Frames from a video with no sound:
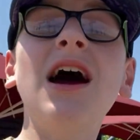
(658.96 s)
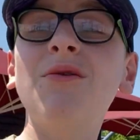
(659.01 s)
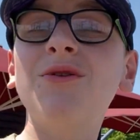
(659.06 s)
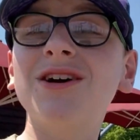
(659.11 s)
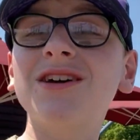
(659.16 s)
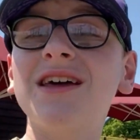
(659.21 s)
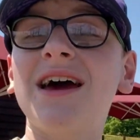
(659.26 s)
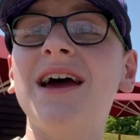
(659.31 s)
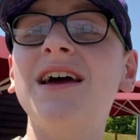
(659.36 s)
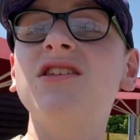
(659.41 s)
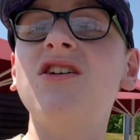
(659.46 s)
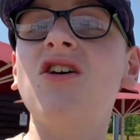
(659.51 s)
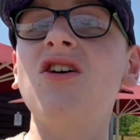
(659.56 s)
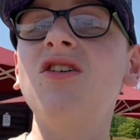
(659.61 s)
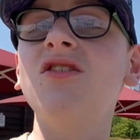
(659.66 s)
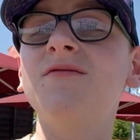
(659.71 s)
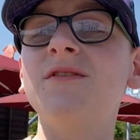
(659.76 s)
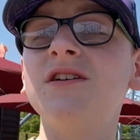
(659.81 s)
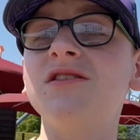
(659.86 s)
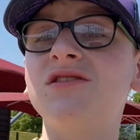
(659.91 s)
we're going to head
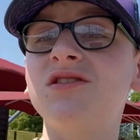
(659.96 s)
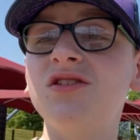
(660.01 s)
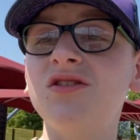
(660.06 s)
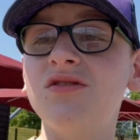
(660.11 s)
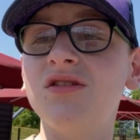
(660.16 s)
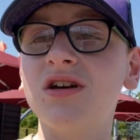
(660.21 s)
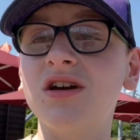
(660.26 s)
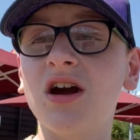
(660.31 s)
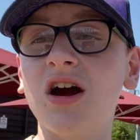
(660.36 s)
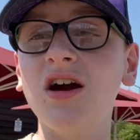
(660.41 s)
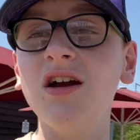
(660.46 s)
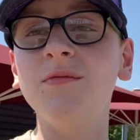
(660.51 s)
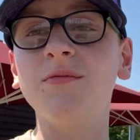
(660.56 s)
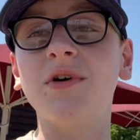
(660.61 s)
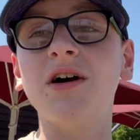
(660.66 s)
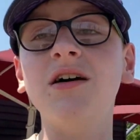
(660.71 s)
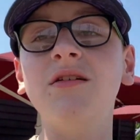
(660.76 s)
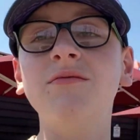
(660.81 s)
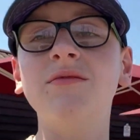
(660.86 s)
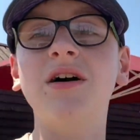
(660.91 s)
over to
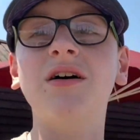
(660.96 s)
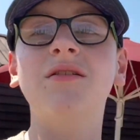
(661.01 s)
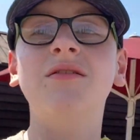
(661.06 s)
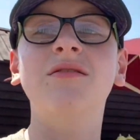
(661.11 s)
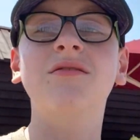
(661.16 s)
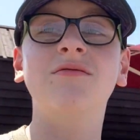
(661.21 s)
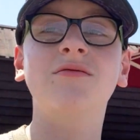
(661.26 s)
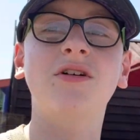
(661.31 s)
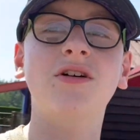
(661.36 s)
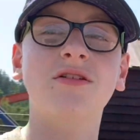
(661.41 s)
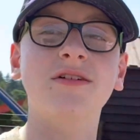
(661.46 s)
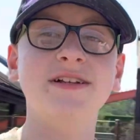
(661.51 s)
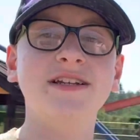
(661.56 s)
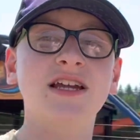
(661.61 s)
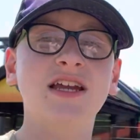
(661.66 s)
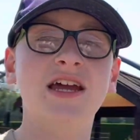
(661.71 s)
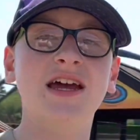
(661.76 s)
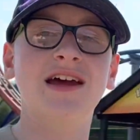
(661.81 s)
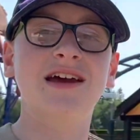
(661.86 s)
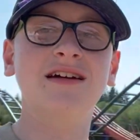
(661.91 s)
Cobra. Well, we're already
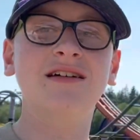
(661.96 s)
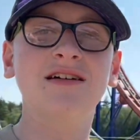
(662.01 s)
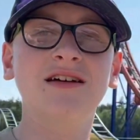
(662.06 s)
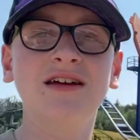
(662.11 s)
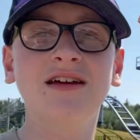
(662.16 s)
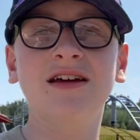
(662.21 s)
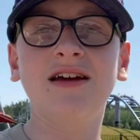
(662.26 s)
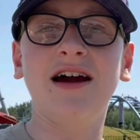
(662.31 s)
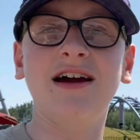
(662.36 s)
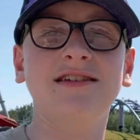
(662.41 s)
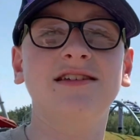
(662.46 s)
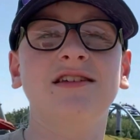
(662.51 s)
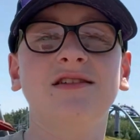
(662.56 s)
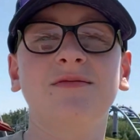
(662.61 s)
here as it's